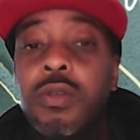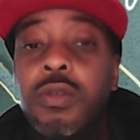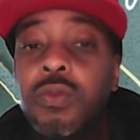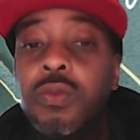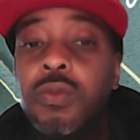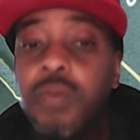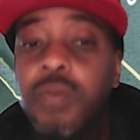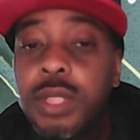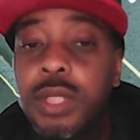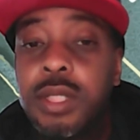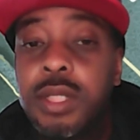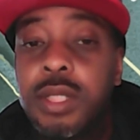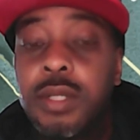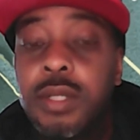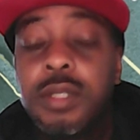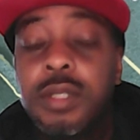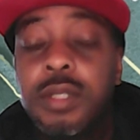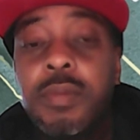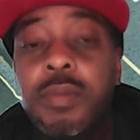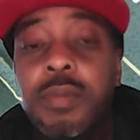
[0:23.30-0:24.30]

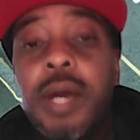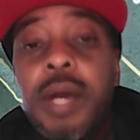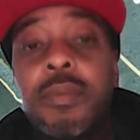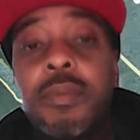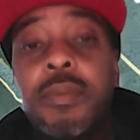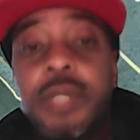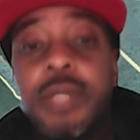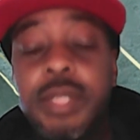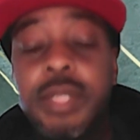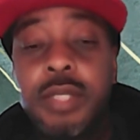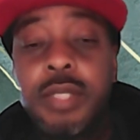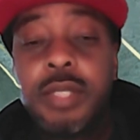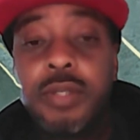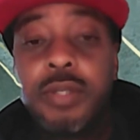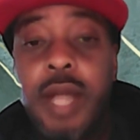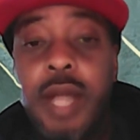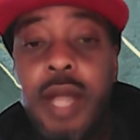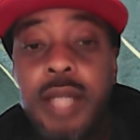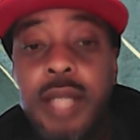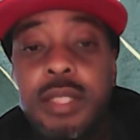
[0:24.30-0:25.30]
research. But I appreciate
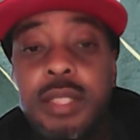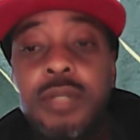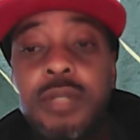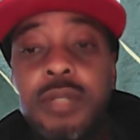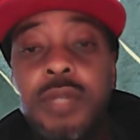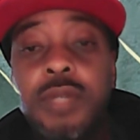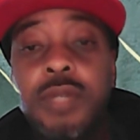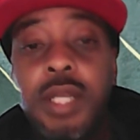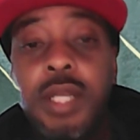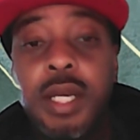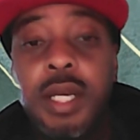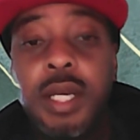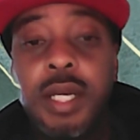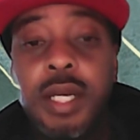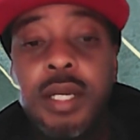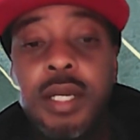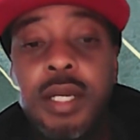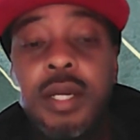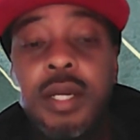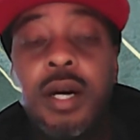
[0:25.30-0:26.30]
you guys tuning
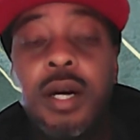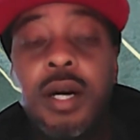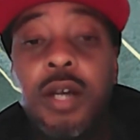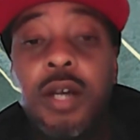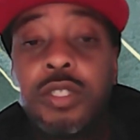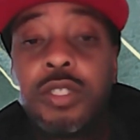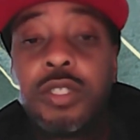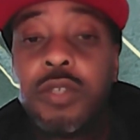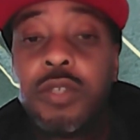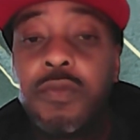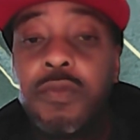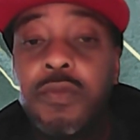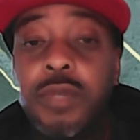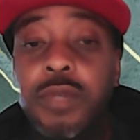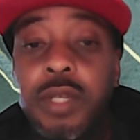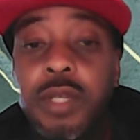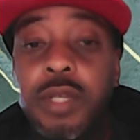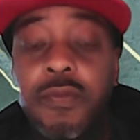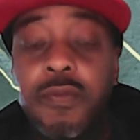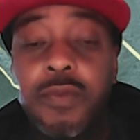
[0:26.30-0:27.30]
in. Also, if you're
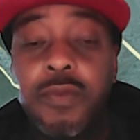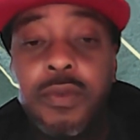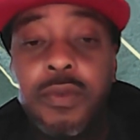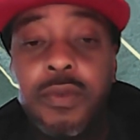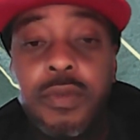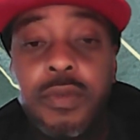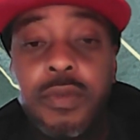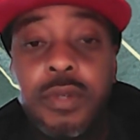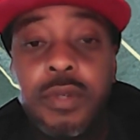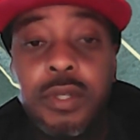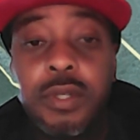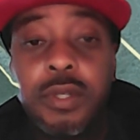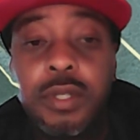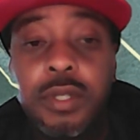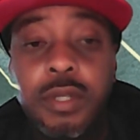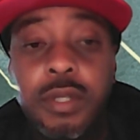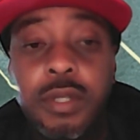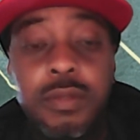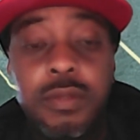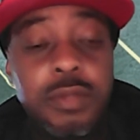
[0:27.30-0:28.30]
looking for, you
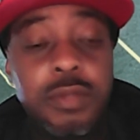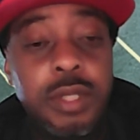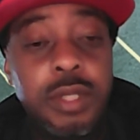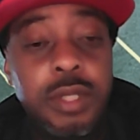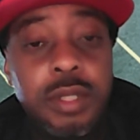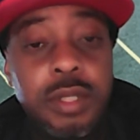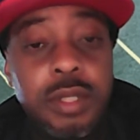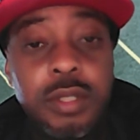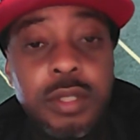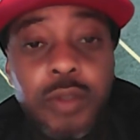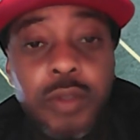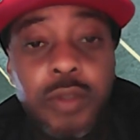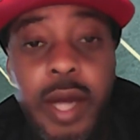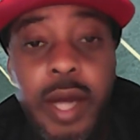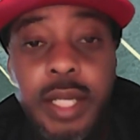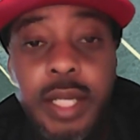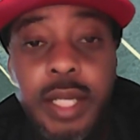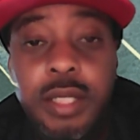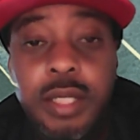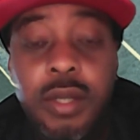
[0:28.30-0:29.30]
know, just to
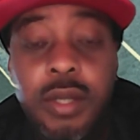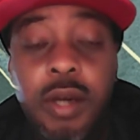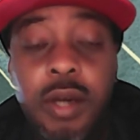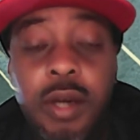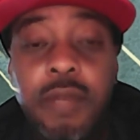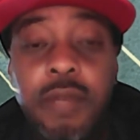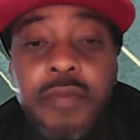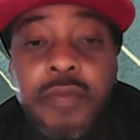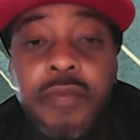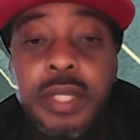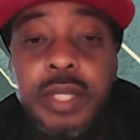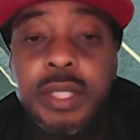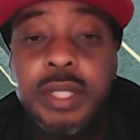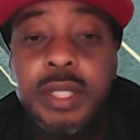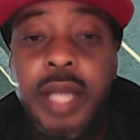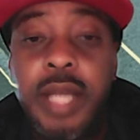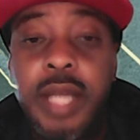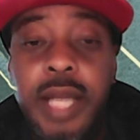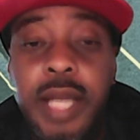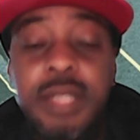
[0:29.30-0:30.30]
try to get started
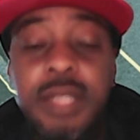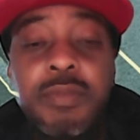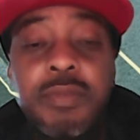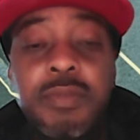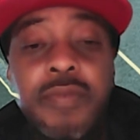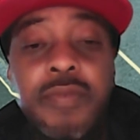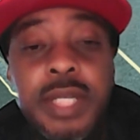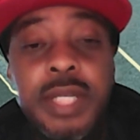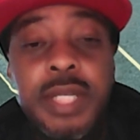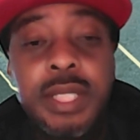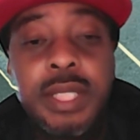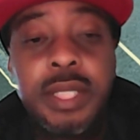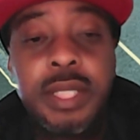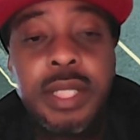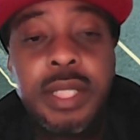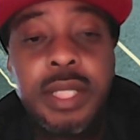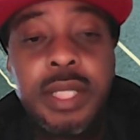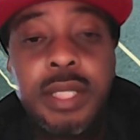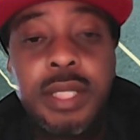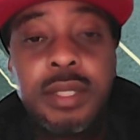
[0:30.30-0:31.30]
investing, I have some
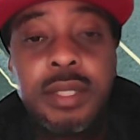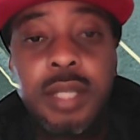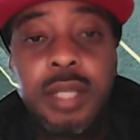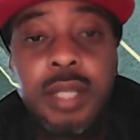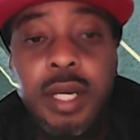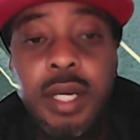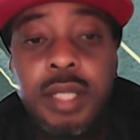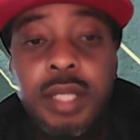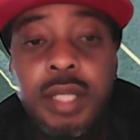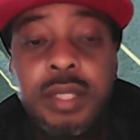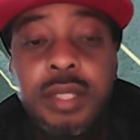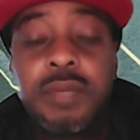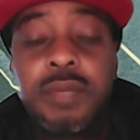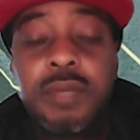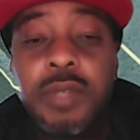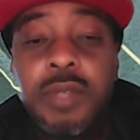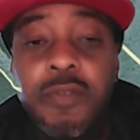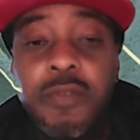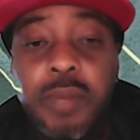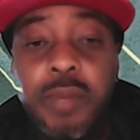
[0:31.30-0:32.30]
investing links to
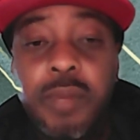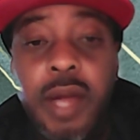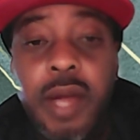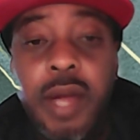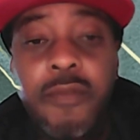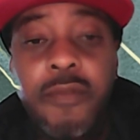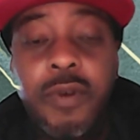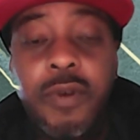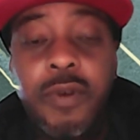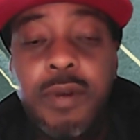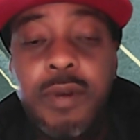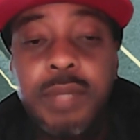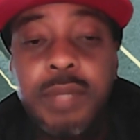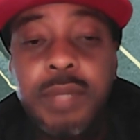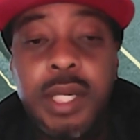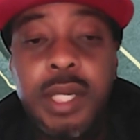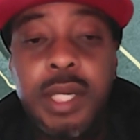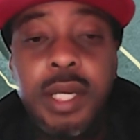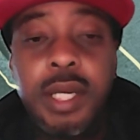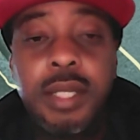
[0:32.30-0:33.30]
some different
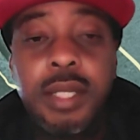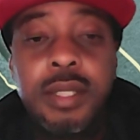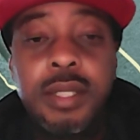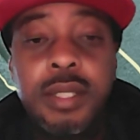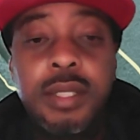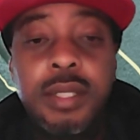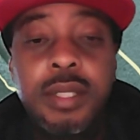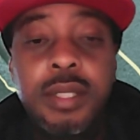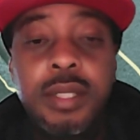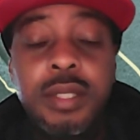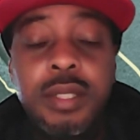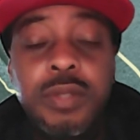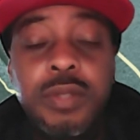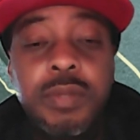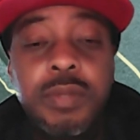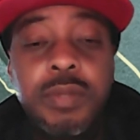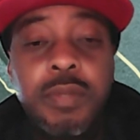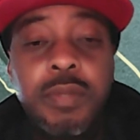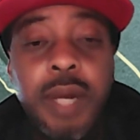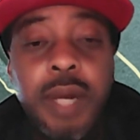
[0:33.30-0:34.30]
platforms in the
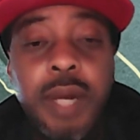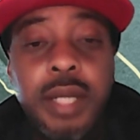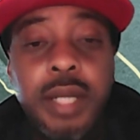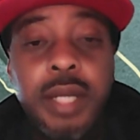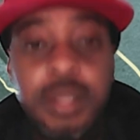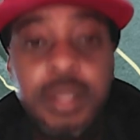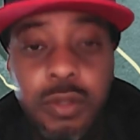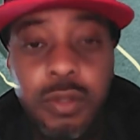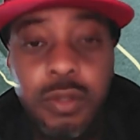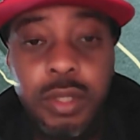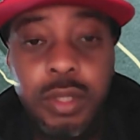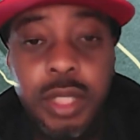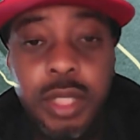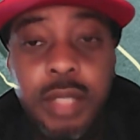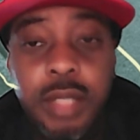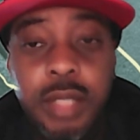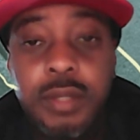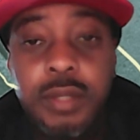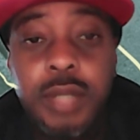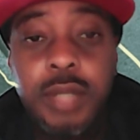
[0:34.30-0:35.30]
description box. So you can
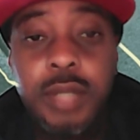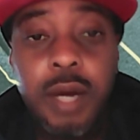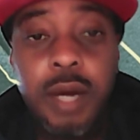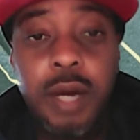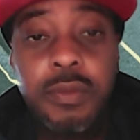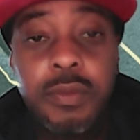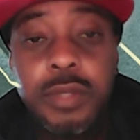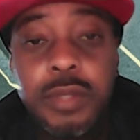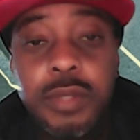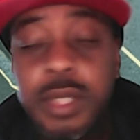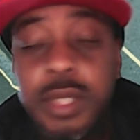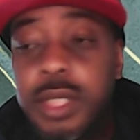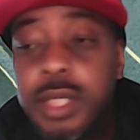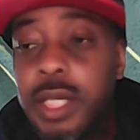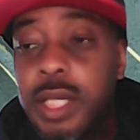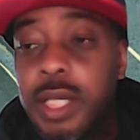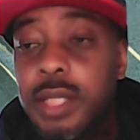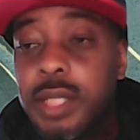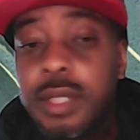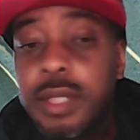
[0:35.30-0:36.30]
check those out when you get a
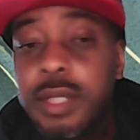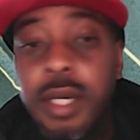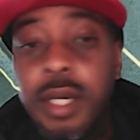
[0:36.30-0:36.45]
chance.